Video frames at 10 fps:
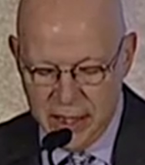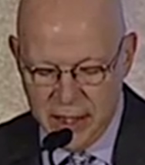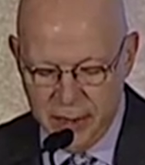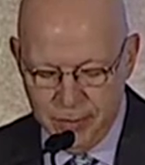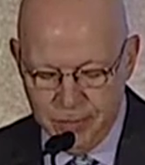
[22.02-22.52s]

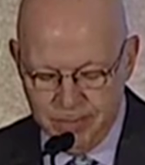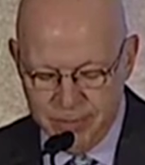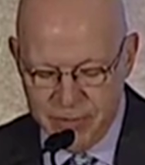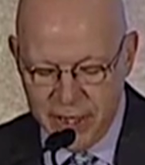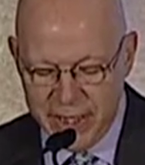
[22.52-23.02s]
Um,
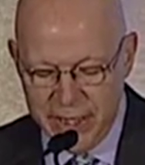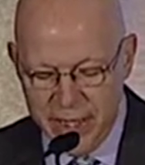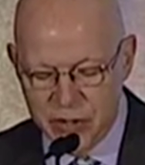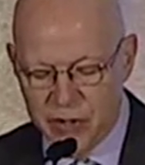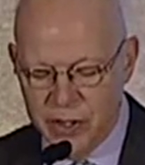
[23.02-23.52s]
Second
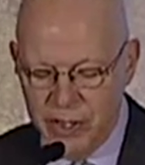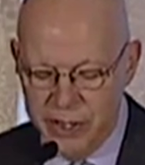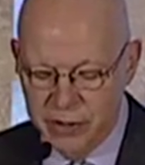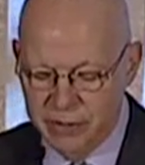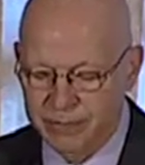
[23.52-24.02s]
Nature and
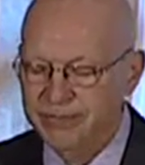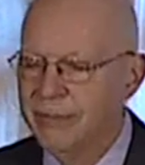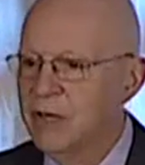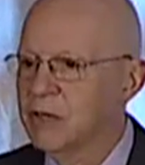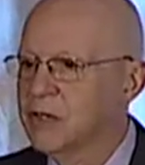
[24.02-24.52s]
later,
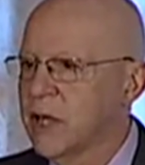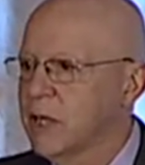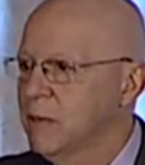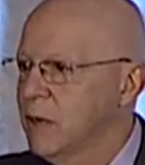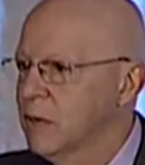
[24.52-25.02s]
you know,
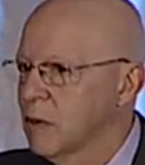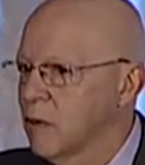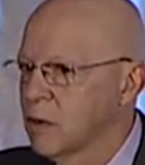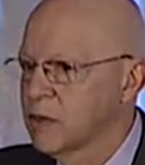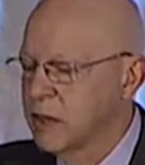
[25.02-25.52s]
starting about a
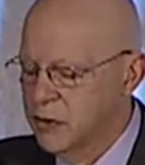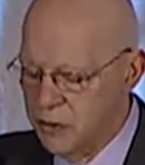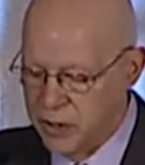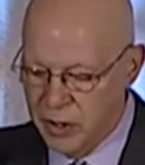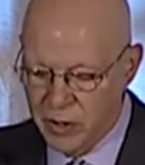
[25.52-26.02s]
quarter
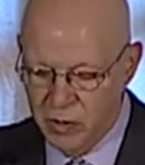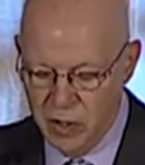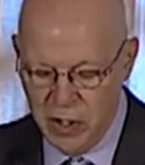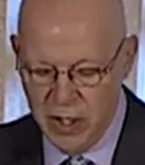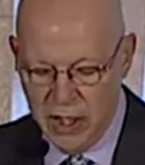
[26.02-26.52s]
century ago,
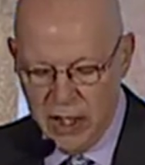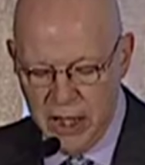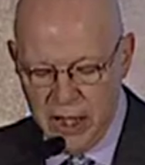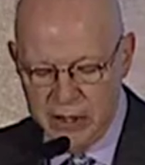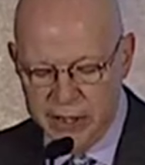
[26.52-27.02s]

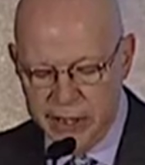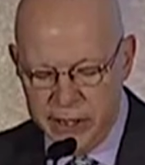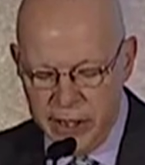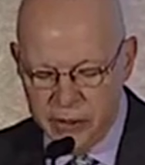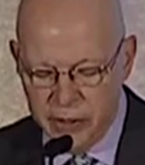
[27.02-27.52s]
Second
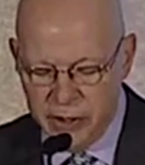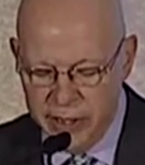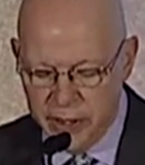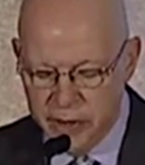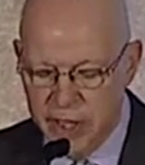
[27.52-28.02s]
Nature and
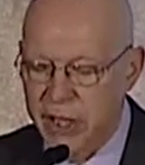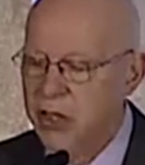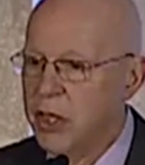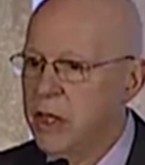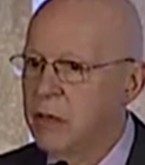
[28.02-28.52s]
later
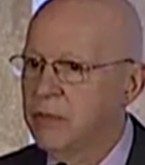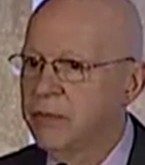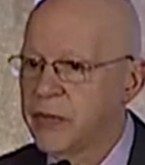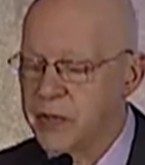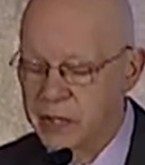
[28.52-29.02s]
AASHE,
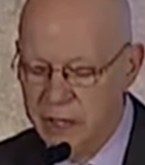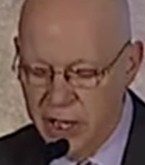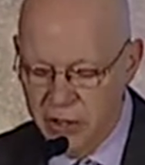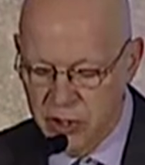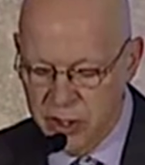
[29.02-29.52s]
the
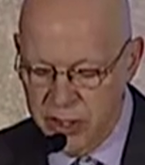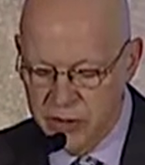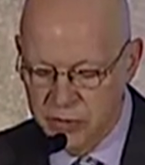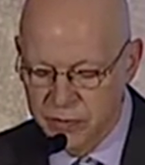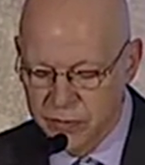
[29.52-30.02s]
National
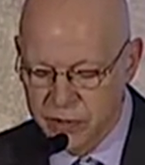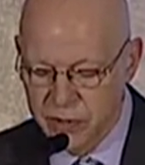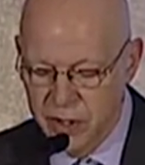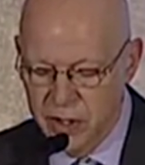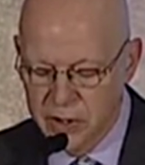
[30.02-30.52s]
Council for
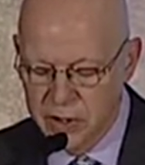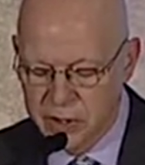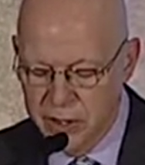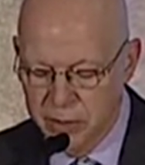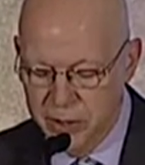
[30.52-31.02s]

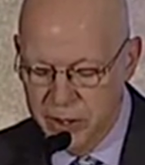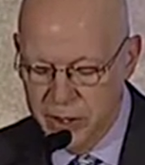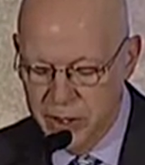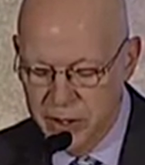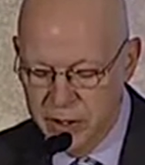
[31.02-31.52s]
Sustainability
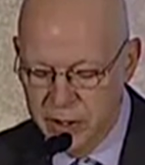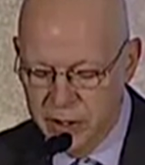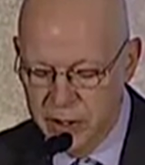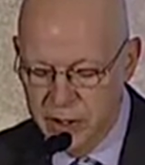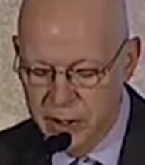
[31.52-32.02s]

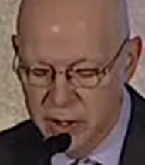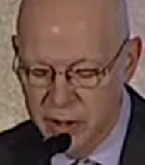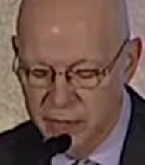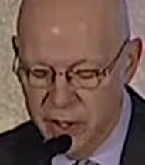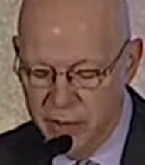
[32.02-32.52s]
in the, the
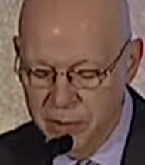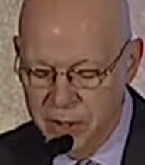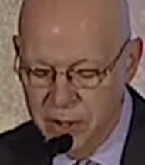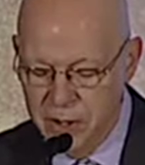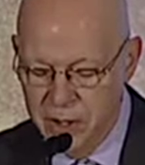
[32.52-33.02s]
Environment,
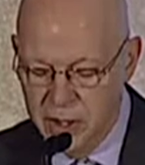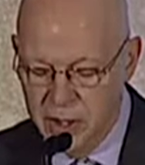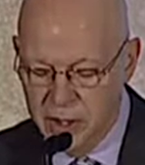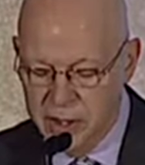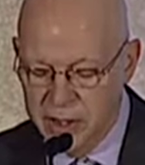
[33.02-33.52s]

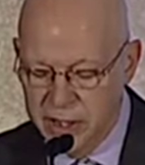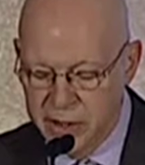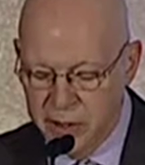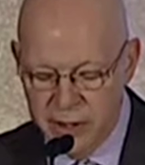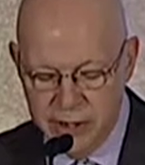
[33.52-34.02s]
the
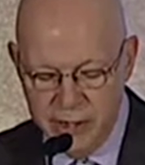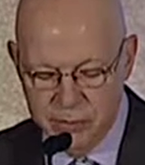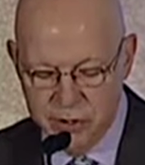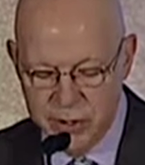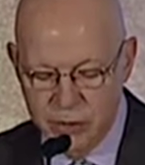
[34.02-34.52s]
Intentional
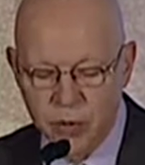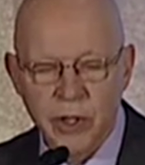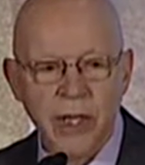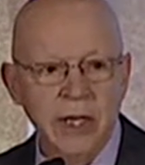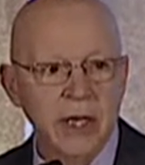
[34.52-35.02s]
Endowments
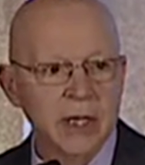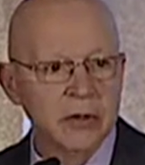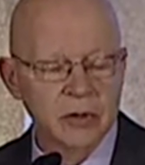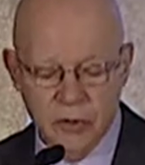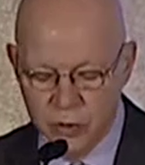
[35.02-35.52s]
Network, and
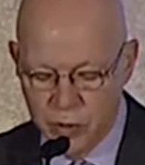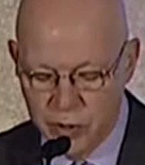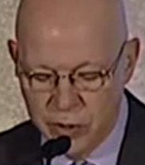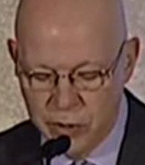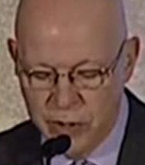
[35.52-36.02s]
others were
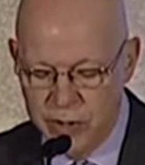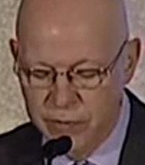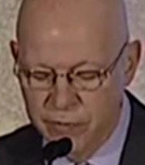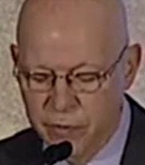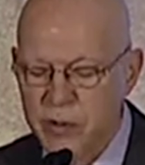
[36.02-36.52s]

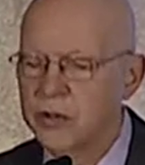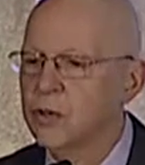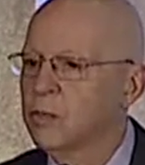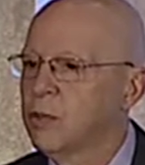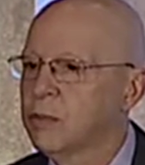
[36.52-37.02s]
created for a
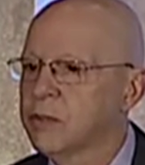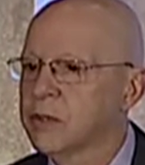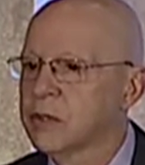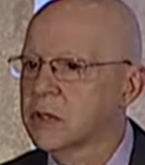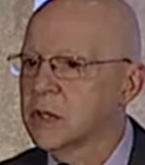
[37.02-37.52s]
sole purpose.